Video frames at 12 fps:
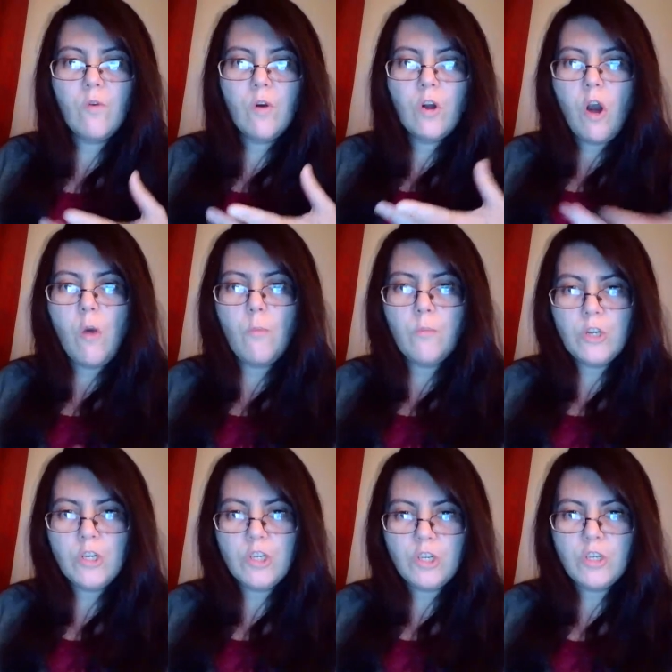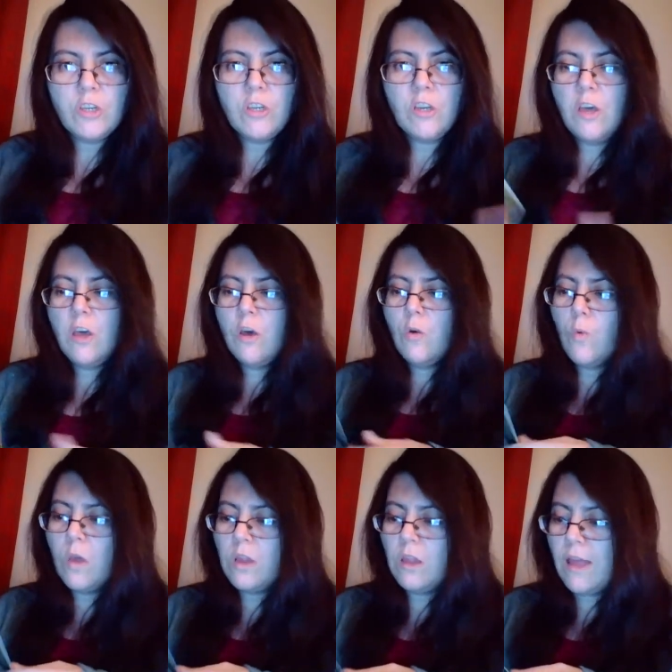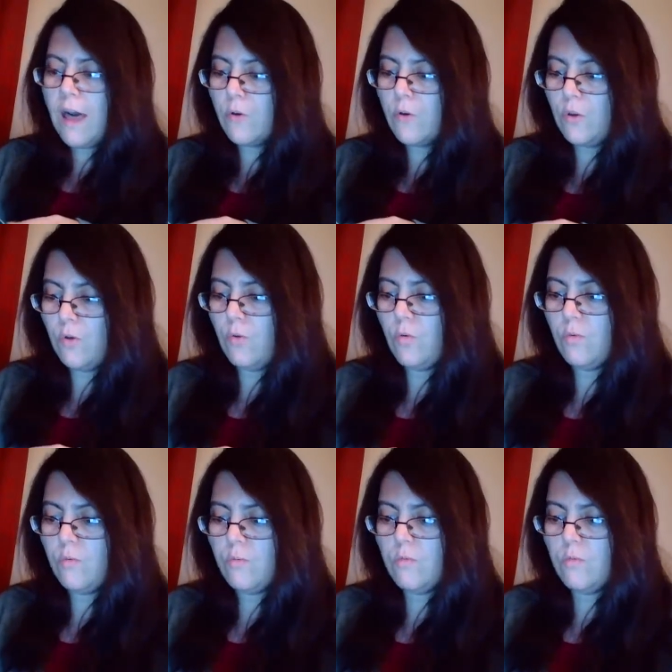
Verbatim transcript: you accomplish, will allow you.